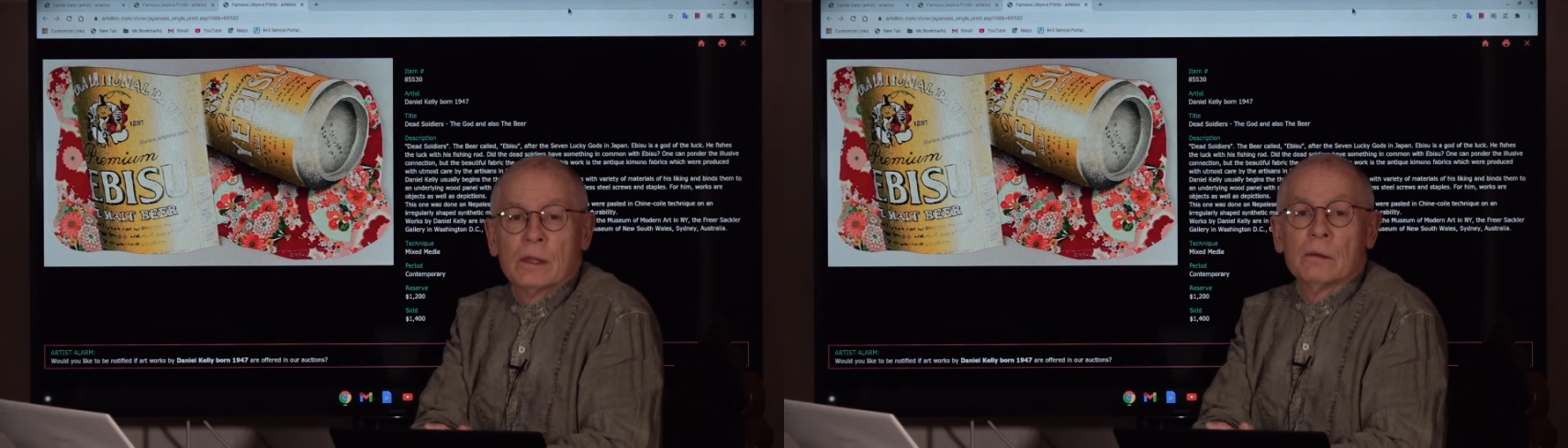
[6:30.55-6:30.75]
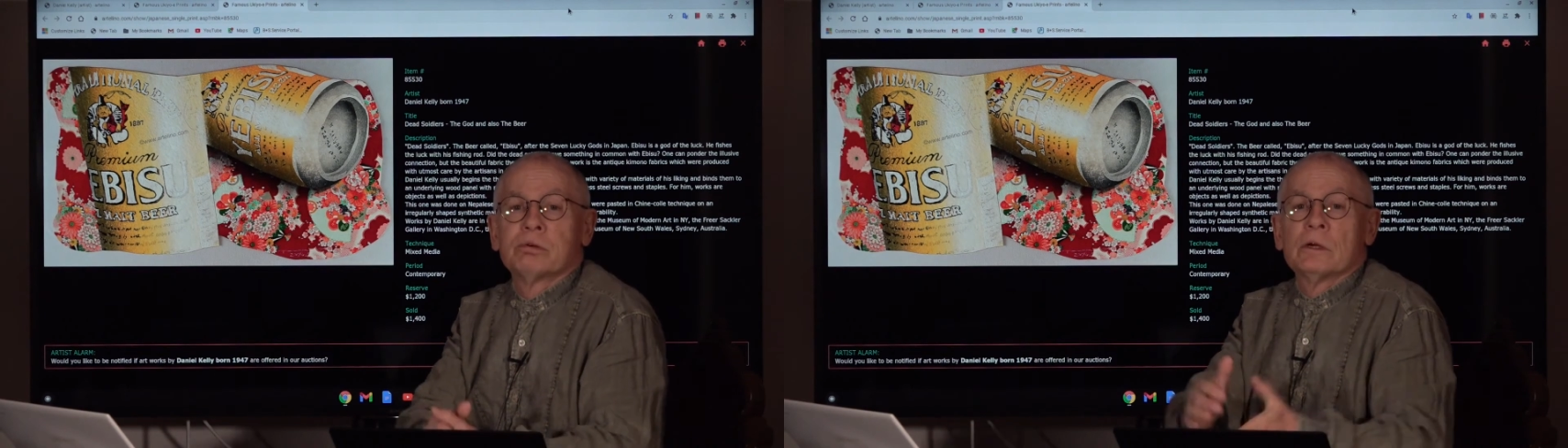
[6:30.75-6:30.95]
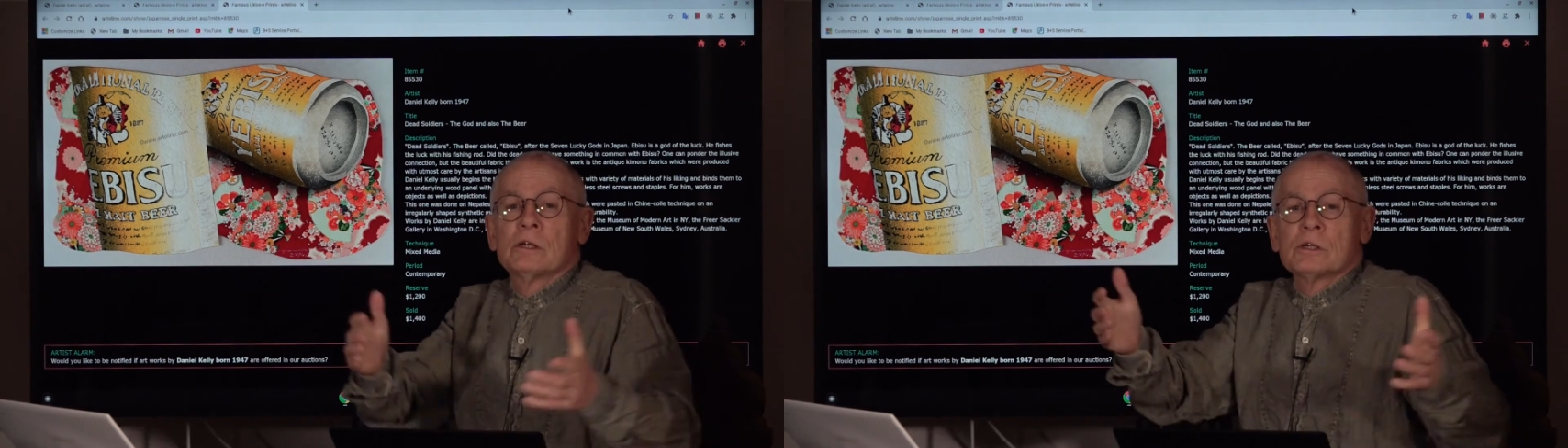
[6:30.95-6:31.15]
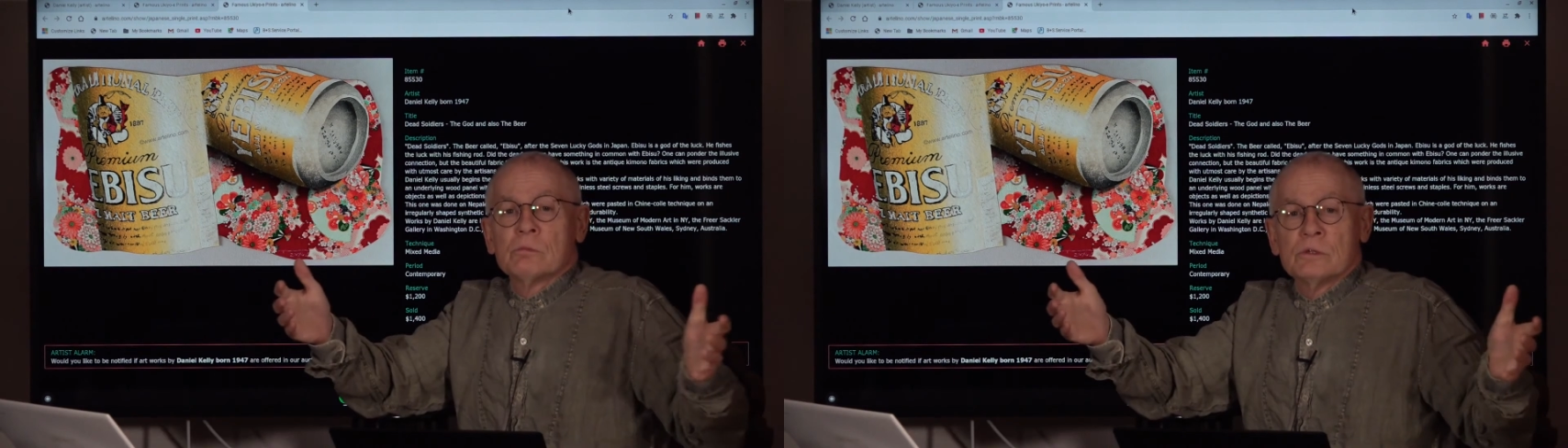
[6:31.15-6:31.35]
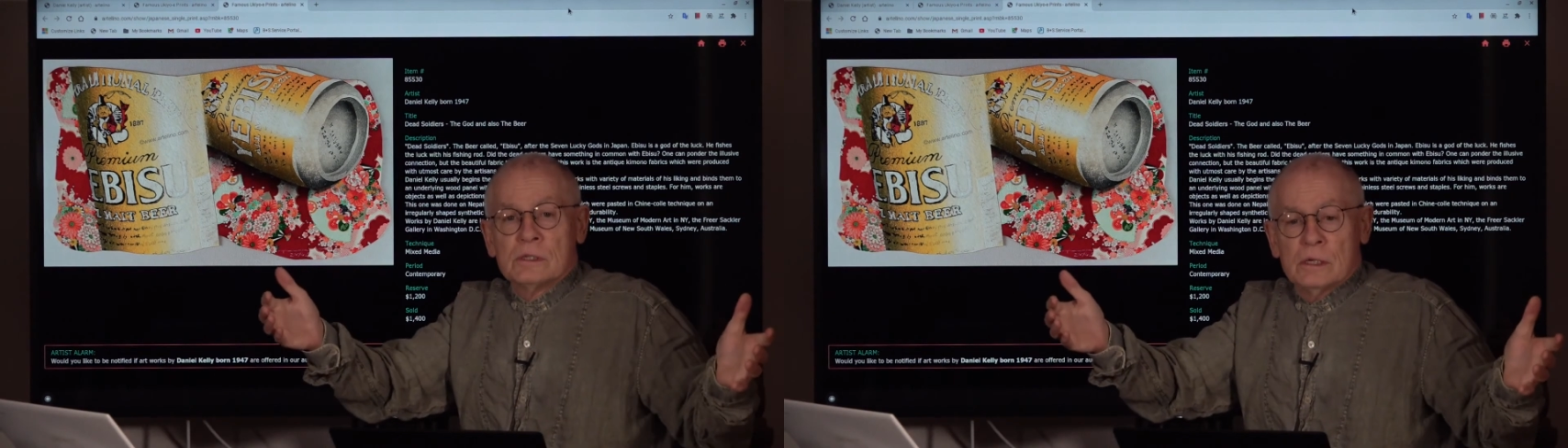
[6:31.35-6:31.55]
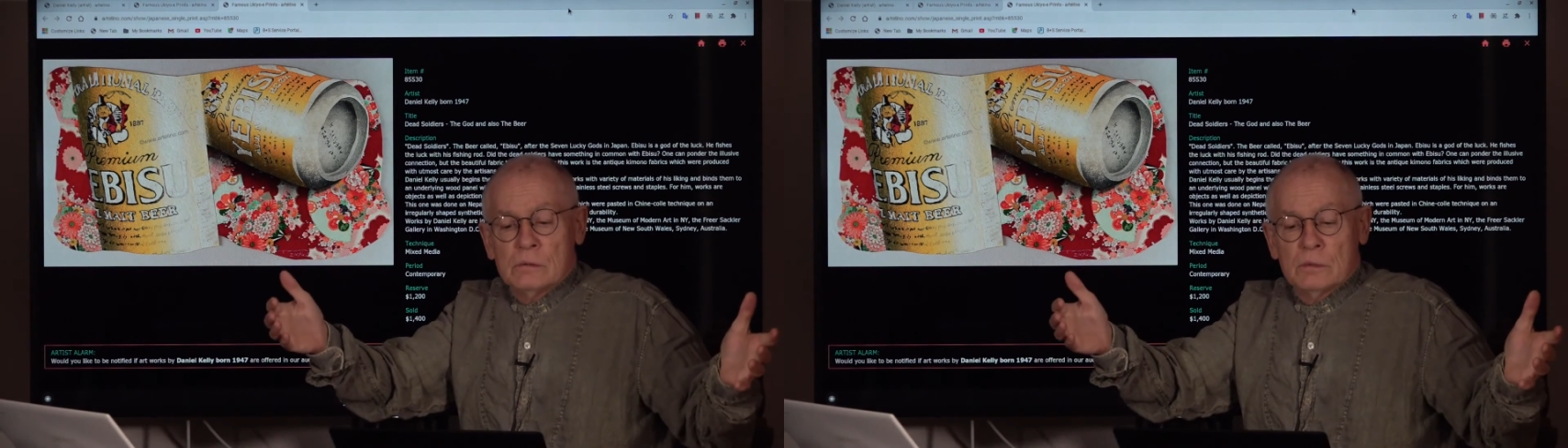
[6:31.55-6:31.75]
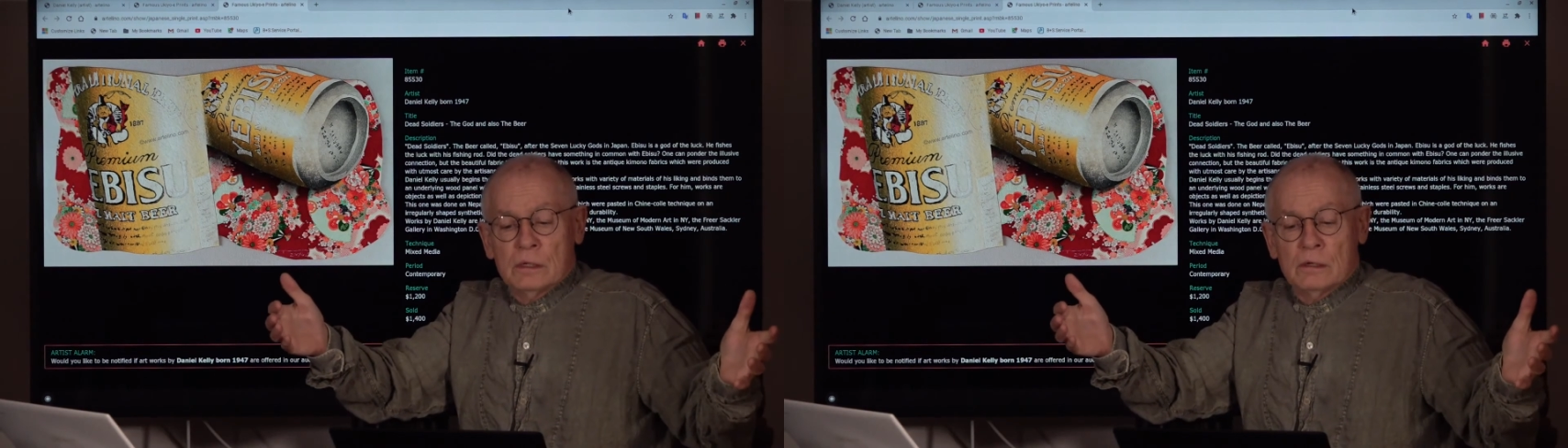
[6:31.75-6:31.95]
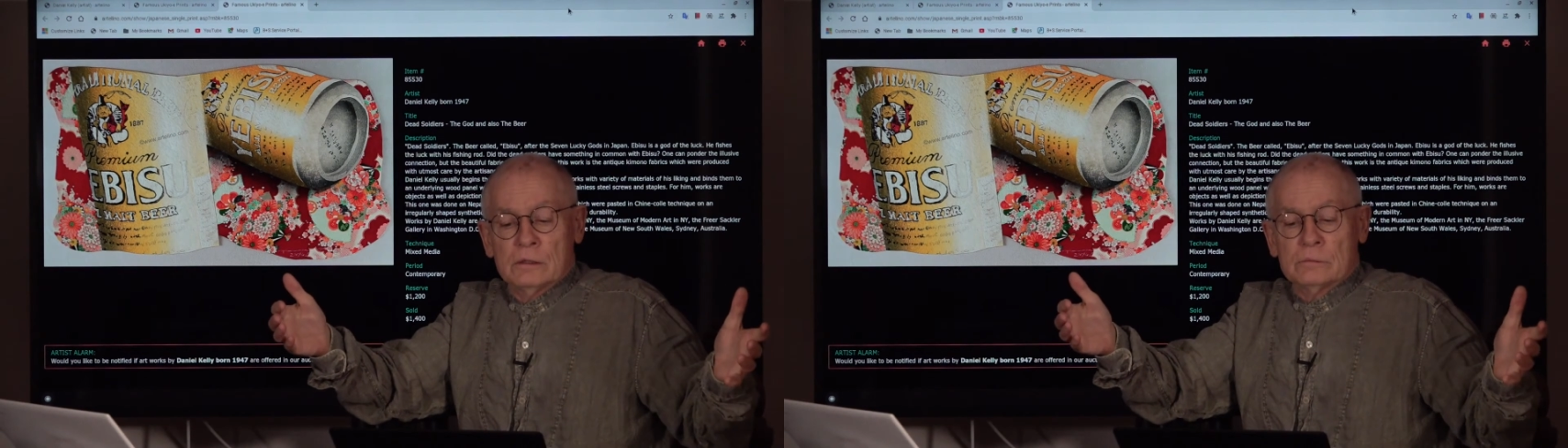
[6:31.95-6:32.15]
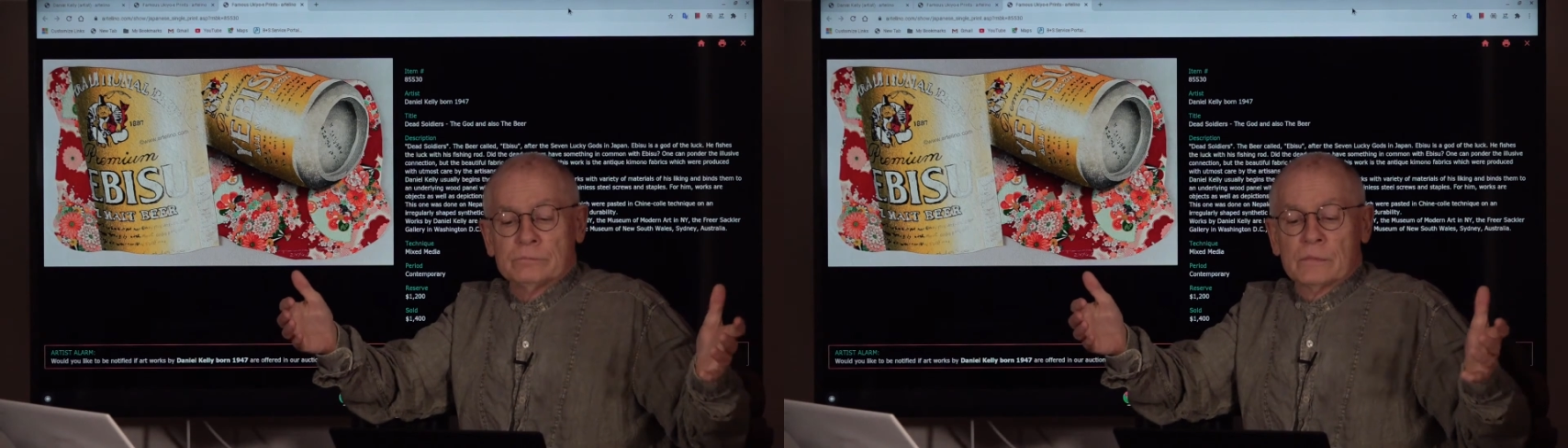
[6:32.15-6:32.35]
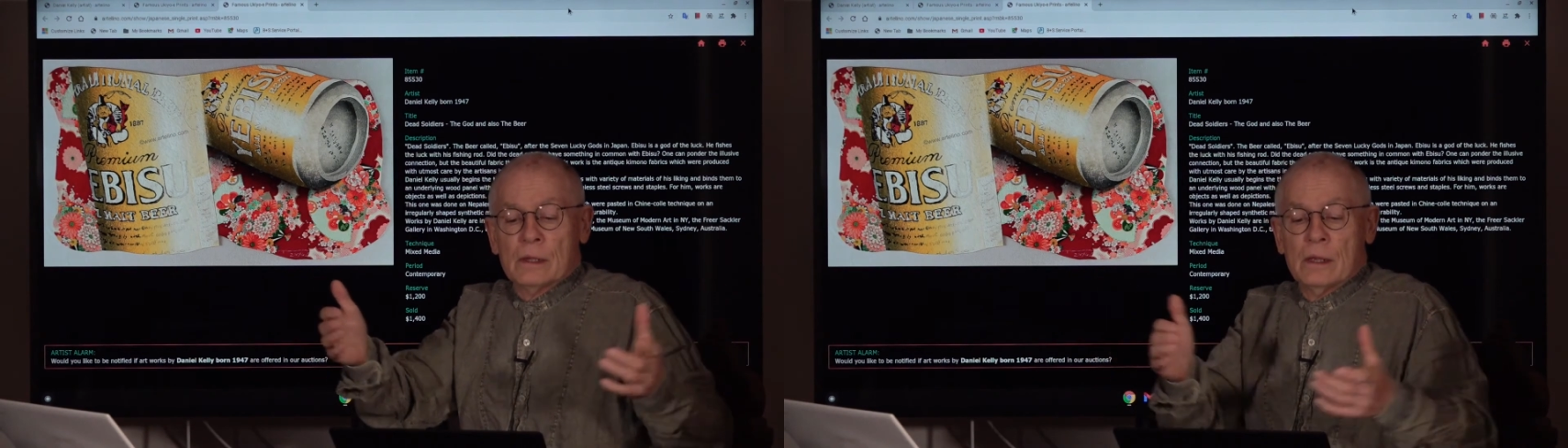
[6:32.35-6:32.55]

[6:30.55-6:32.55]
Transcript: the British Museum in London,